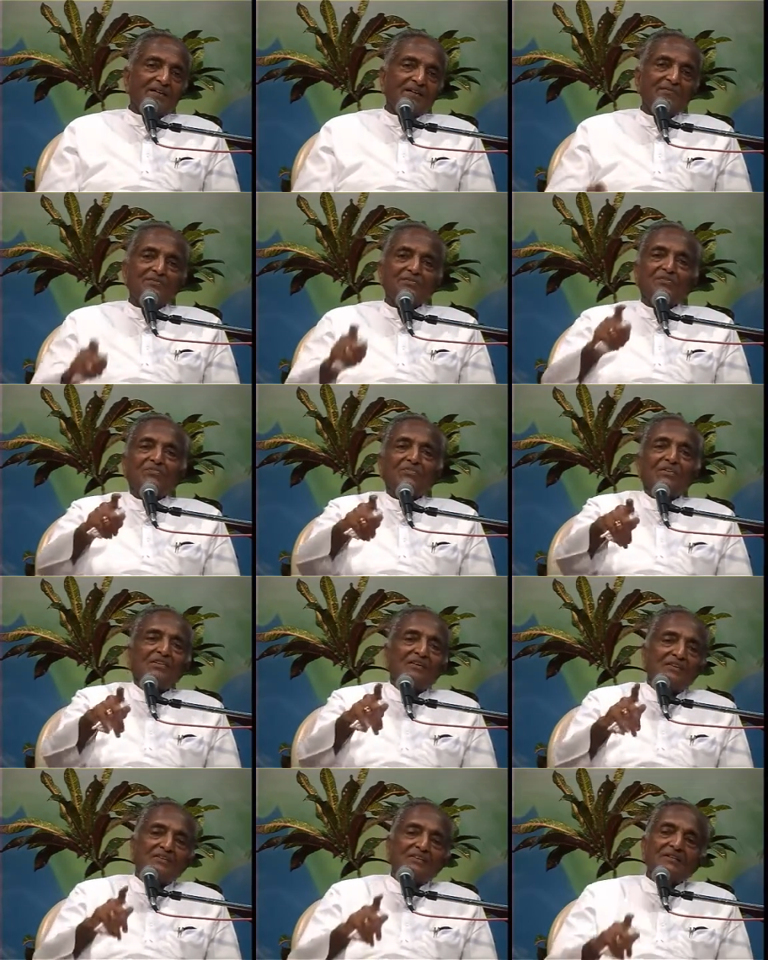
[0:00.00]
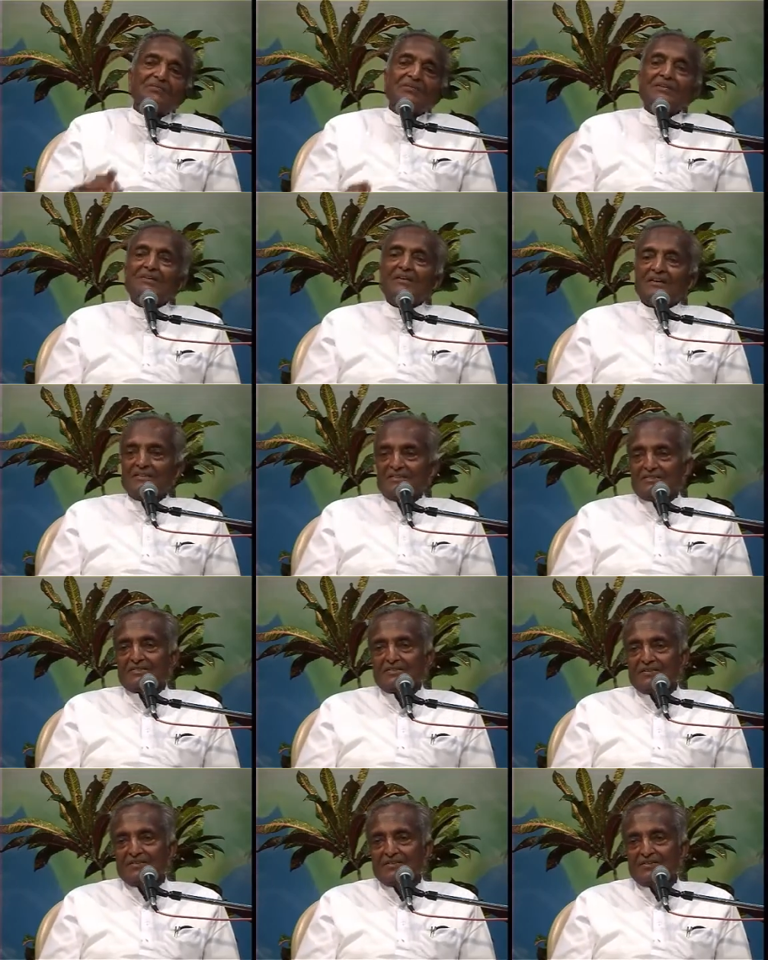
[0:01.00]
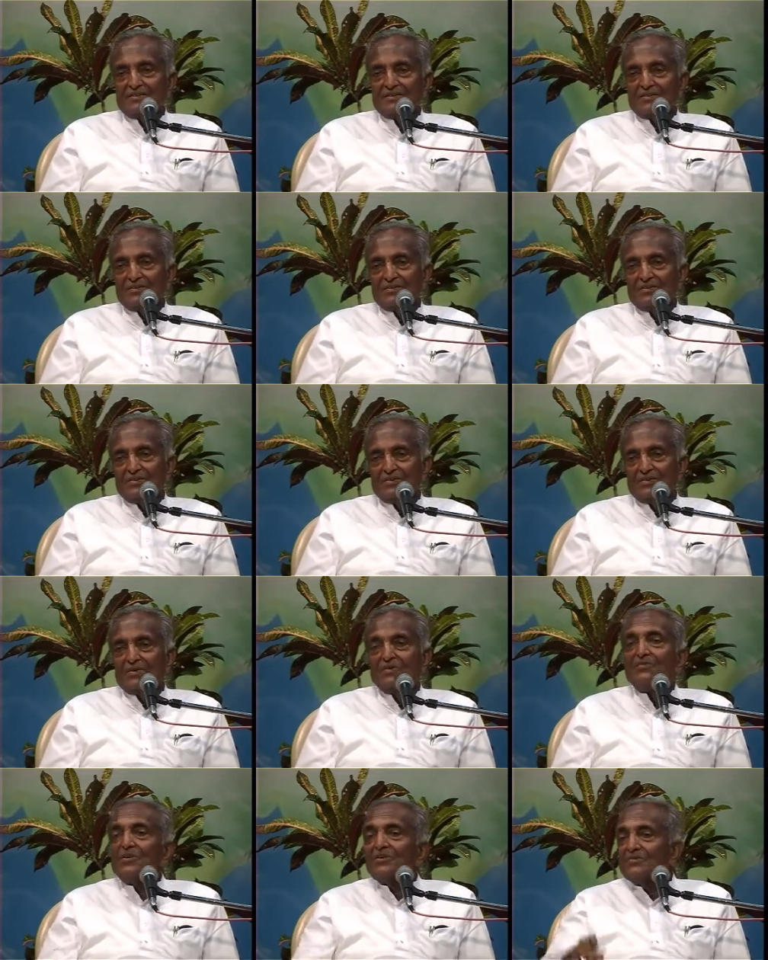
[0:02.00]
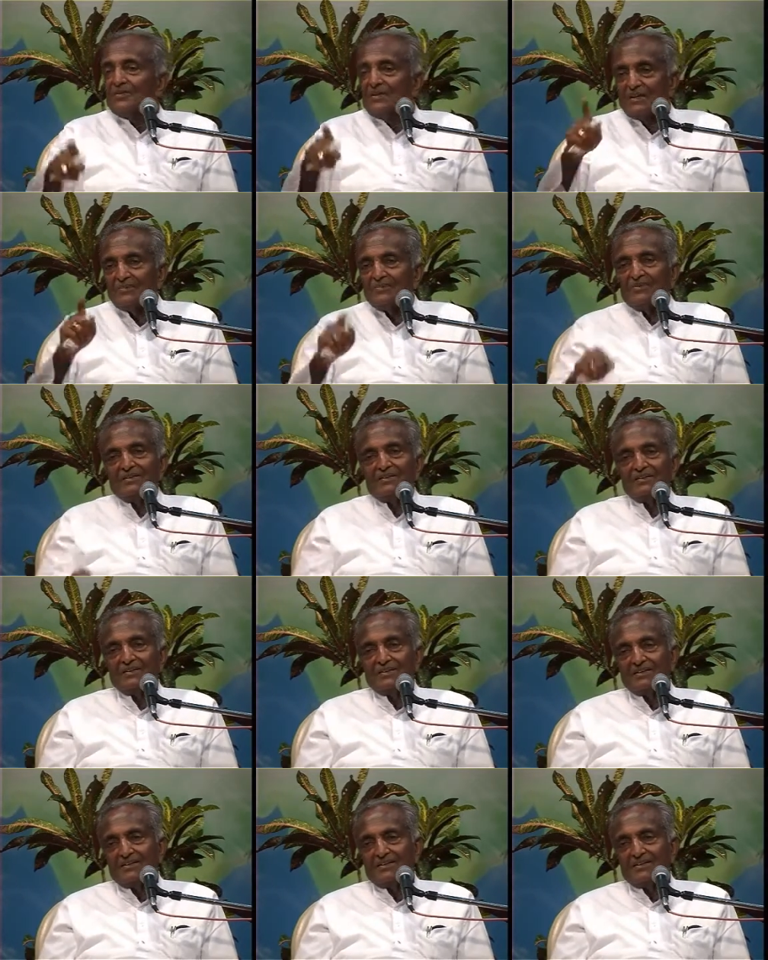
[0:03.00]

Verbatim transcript: if the Queen Elizabeth dies, what will happen?